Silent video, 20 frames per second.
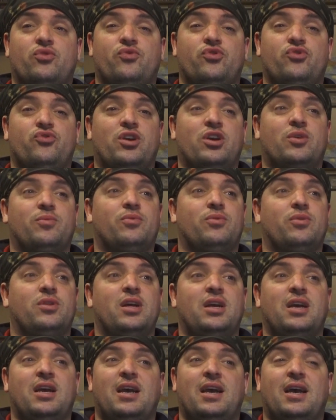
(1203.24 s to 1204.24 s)
Dragon Ball,
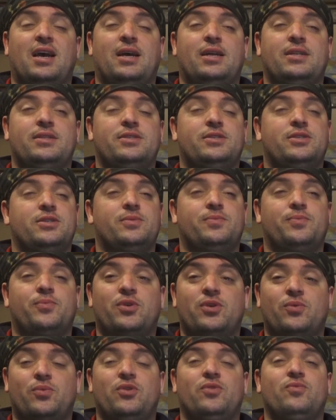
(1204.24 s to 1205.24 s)
and
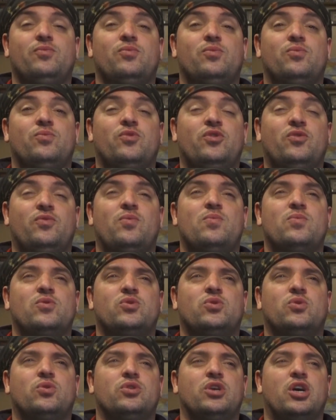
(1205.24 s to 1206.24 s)
one of them was
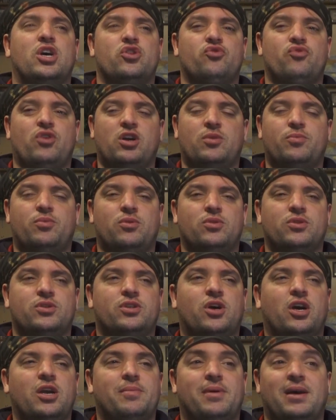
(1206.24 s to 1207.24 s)
called Dragon Ball
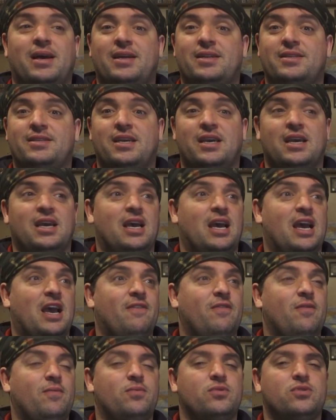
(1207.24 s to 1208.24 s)
Daima, and
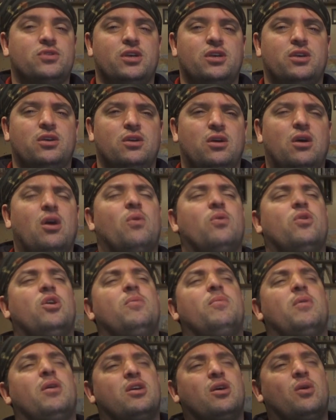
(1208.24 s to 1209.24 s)
everyone was like, "Oh, come
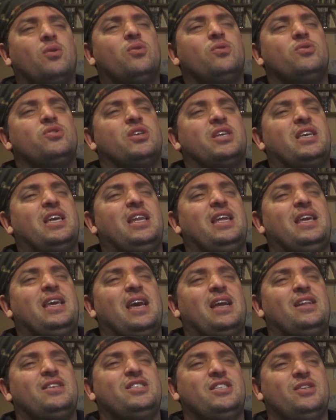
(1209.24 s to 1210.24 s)
on, Goku's a kid
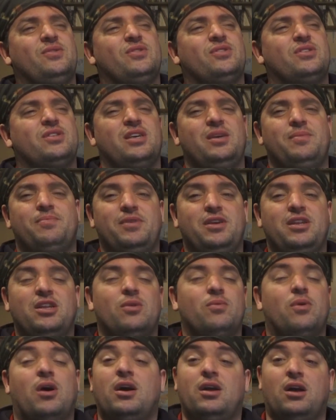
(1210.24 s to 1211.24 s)
again, seriously?" But you know
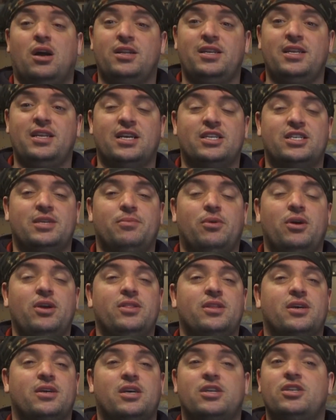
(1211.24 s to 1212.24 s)
what? I didn't actually mind
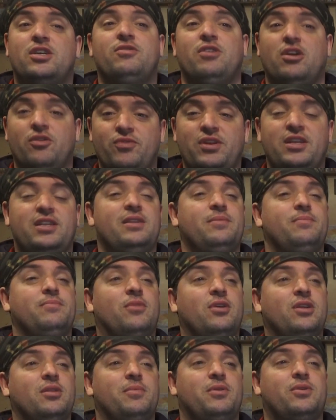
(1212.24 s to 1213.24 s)
that. I really didn't
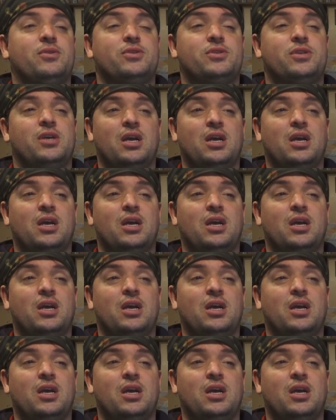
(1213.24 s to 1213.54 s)
mind that because